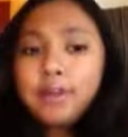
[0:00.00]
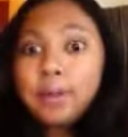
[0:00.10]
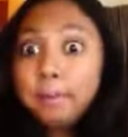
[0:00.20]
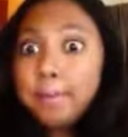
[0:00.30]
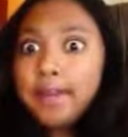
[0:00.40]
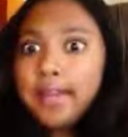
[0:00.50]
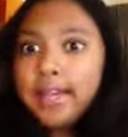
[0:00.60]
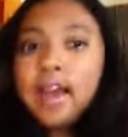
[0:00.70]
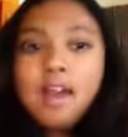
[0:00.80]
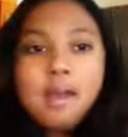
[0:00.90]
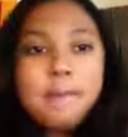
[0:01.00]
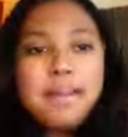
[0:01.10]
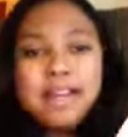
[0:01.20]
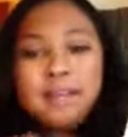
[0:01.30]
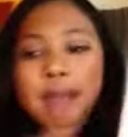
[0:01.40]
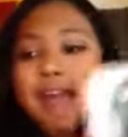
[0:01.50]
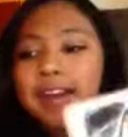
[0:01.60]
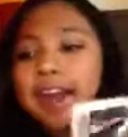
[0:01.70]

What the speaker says: or big makeup bag.